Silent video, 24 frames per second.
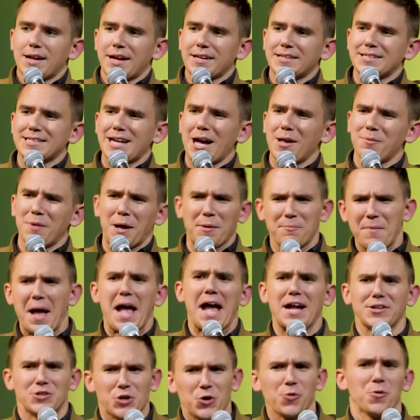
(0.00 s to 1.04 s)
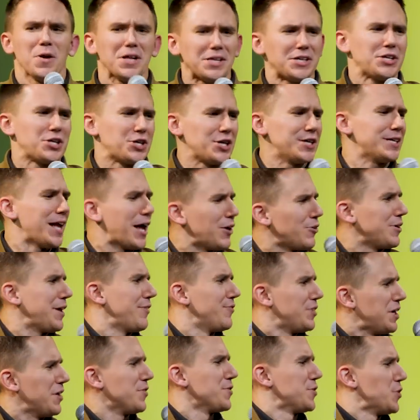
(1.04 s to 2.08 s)
I get out, I'm like, man, you're really good. I don't
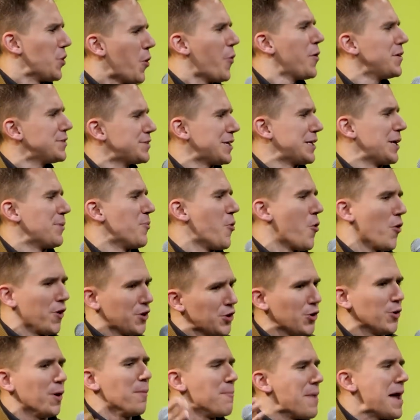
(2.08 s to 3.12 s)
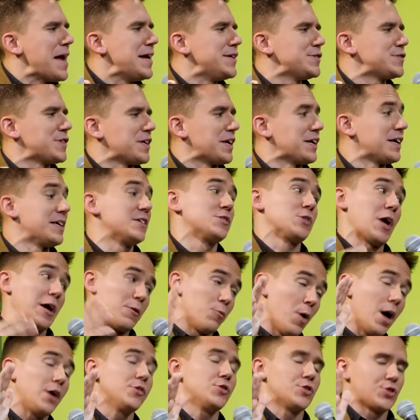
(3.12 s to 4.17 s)
even hear the noise anymore. You're amazing. He's
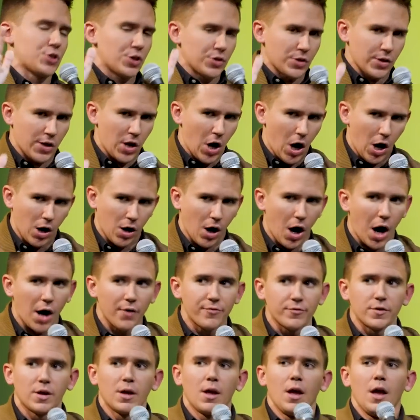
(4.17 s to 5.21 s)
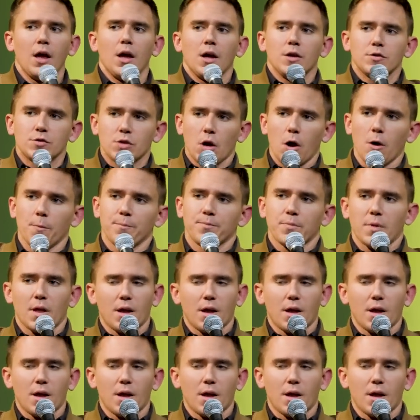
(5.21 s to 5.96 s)
like, well, you turn the car off. So,